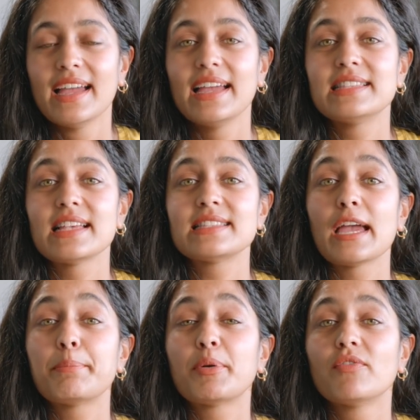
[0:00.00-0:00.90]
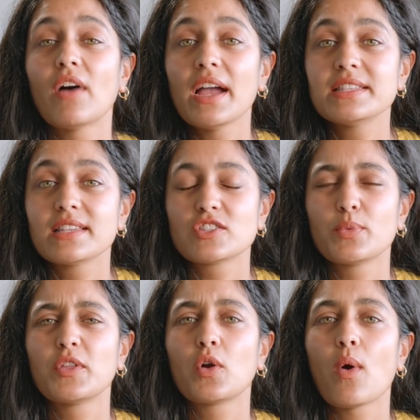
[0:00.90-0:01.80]
It says that it provides us
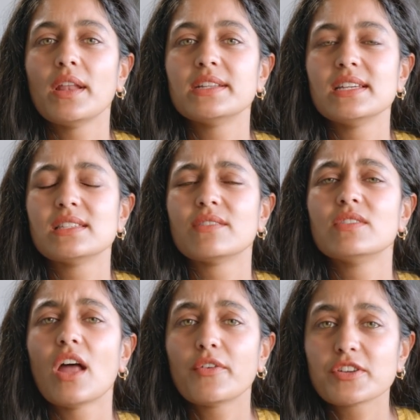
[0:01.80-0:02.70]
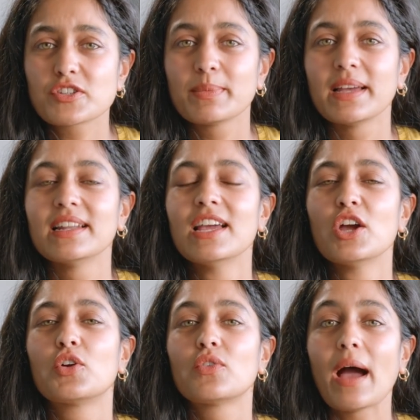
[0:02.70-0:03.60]
with the qualities of nourishment,
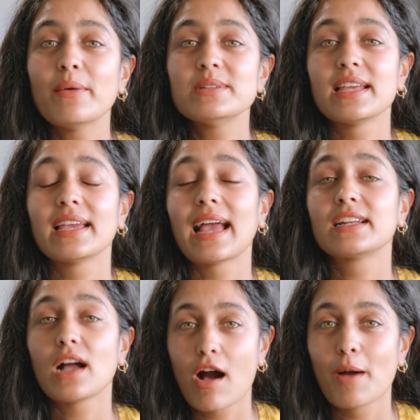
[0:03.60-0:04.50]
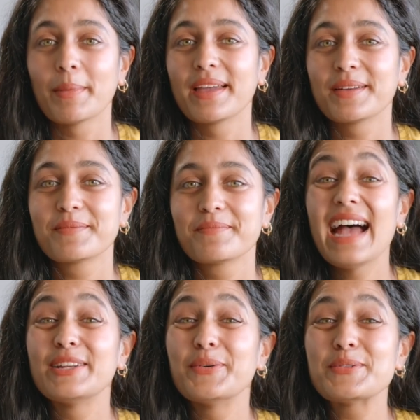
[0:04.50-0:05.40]
grounding, and calming.
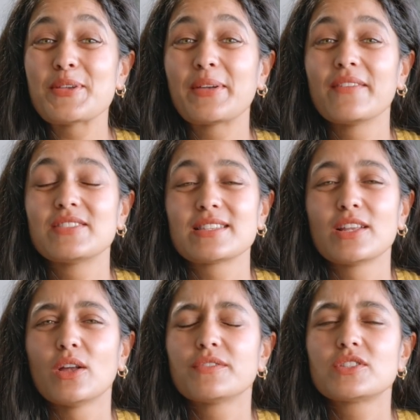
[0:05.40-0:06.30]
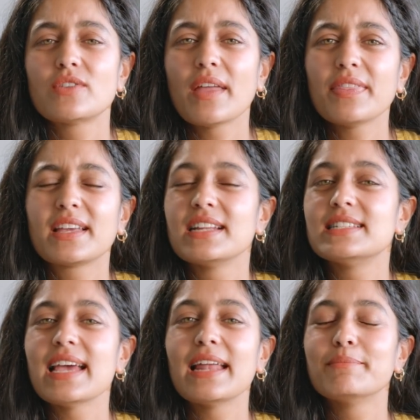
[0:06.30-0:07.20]
And it also gives us a lot of strength,
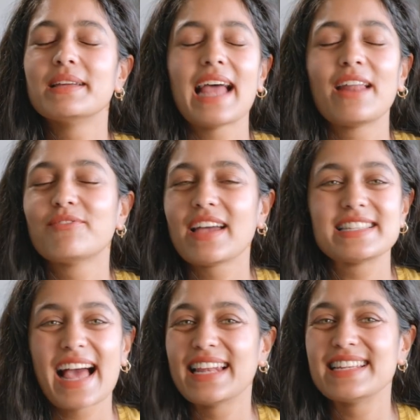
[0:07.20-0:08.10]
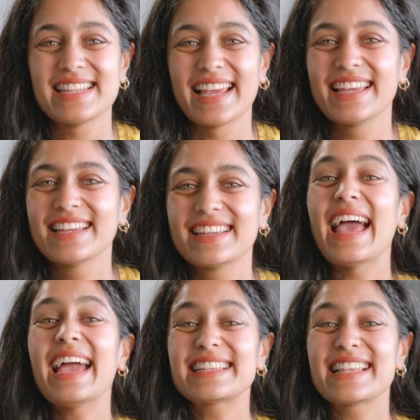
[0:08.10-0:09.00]
contentment, and and vitality. In
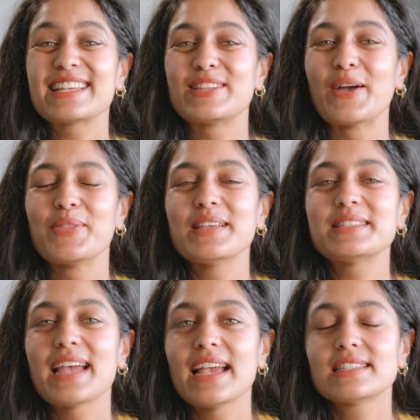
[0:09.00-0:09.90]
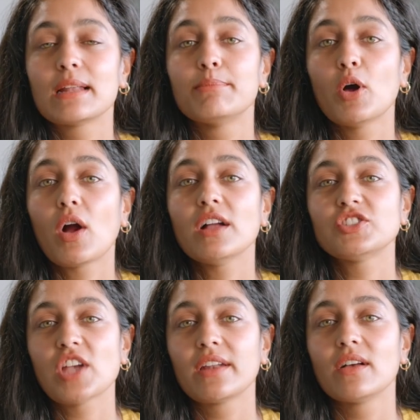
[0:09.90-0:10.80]
excess though, this taste can block our
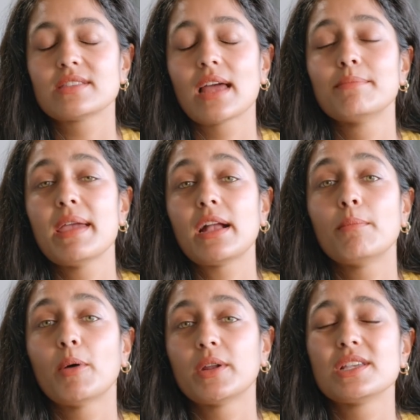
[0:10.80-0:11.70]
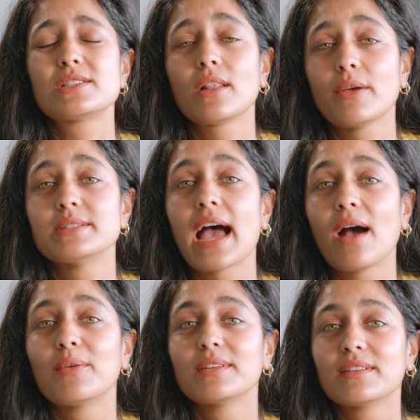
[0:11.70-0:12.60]
channels and make our bodies slow
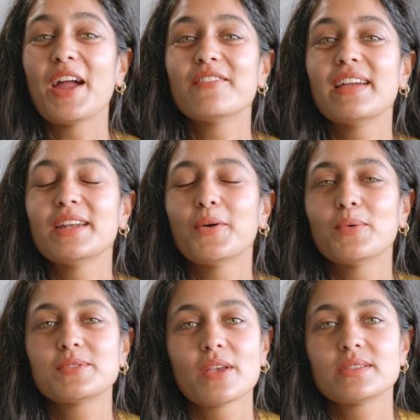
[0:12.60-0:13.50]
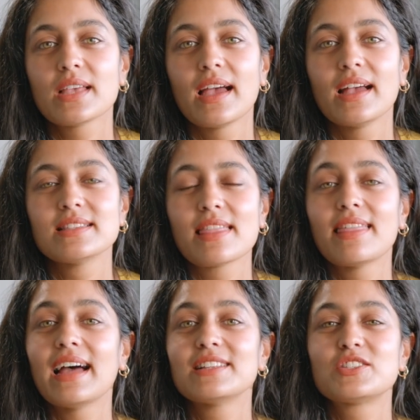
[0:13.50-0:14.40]
down. But Ayurveda also says
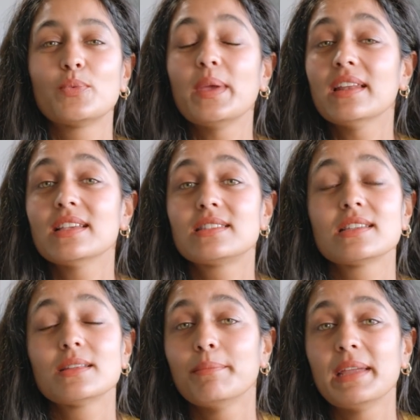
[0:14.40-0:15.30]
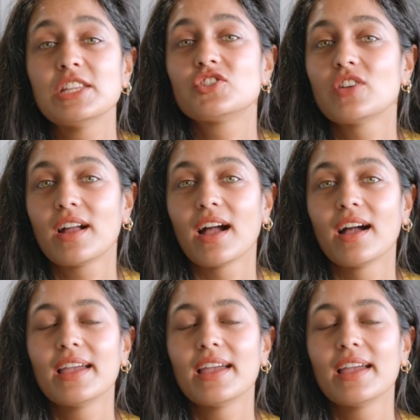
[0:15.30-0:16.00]
that sweetness doesn't mean sugar.